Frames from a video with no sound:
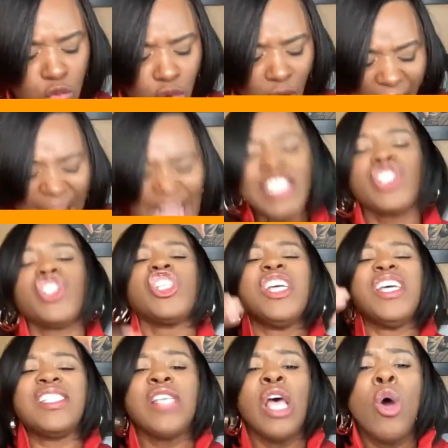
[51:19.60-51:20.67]

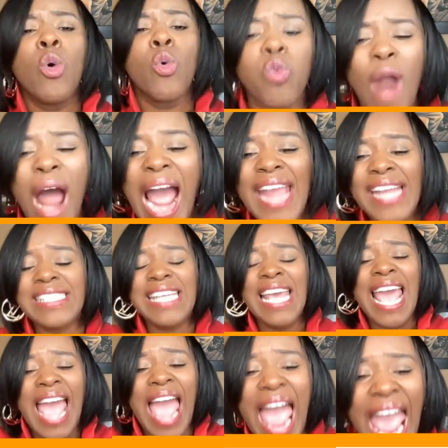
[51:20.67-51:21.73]
righteous right
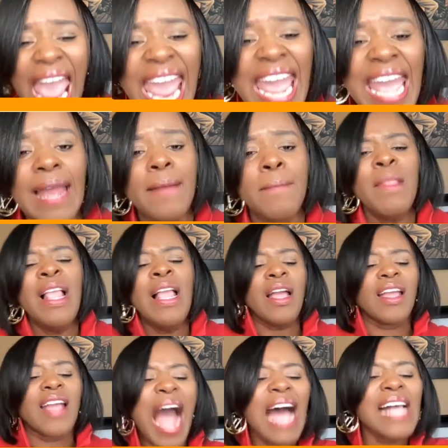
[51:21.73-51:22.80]
hand.
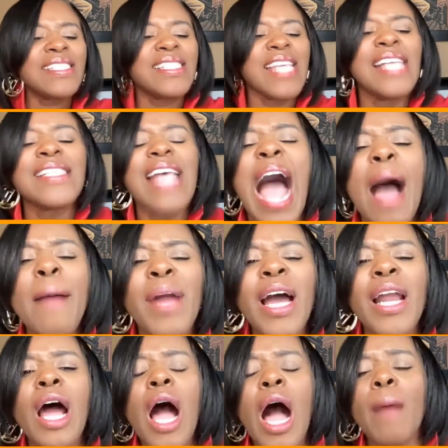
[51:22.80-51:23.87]
God says, I'm
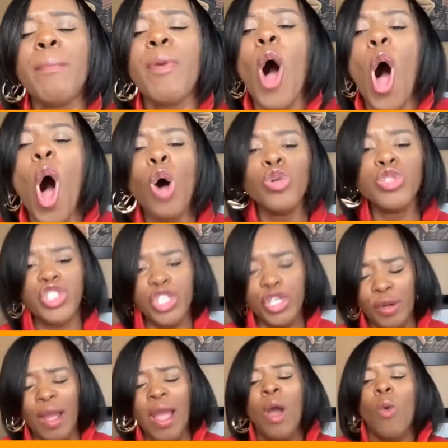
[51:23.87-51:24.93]
gonna uphold
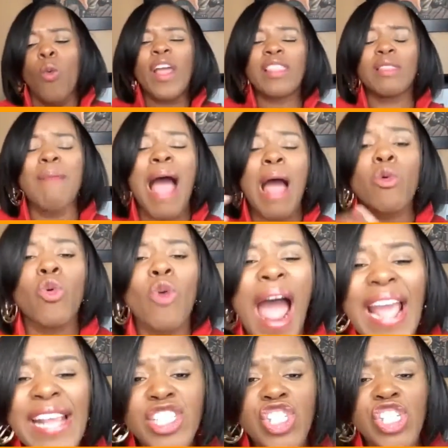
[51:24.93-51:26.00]
you with my
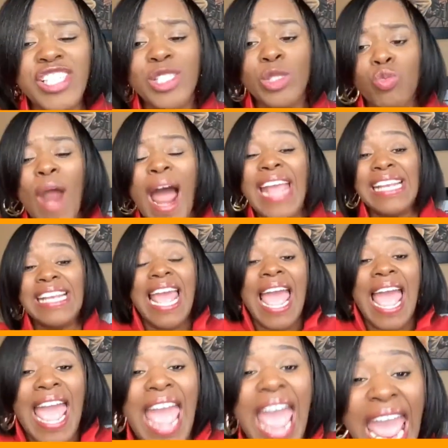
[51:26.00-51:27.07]
righteous right
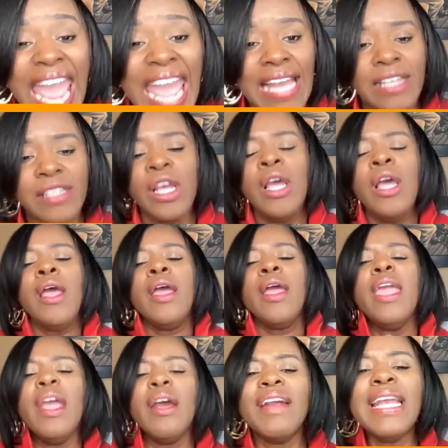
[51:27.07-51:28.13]
hand.
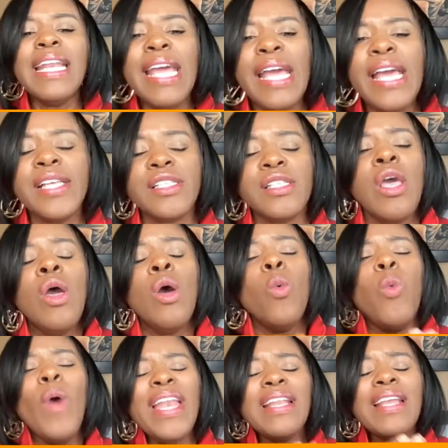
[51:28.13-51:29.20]
Here it is.
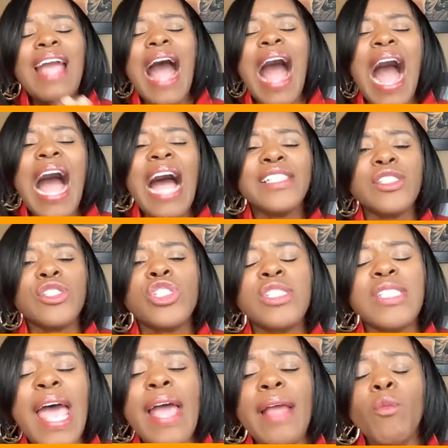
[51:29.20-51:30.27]
When God
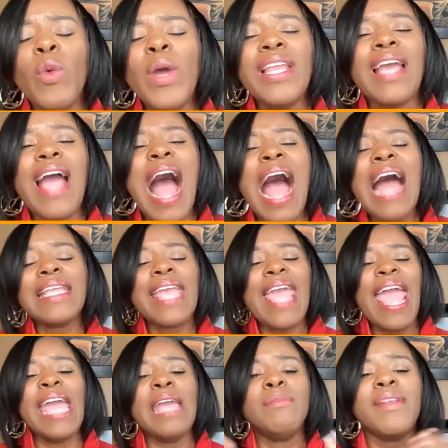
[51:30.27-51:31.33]
said, when God
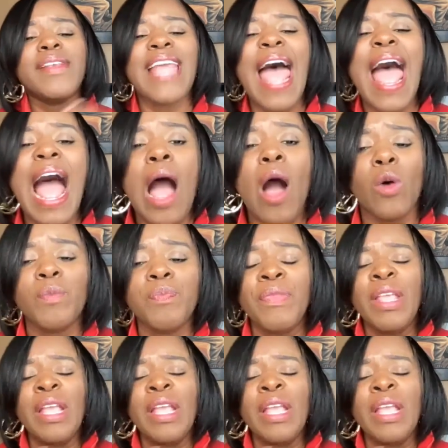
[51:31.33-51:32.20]
came down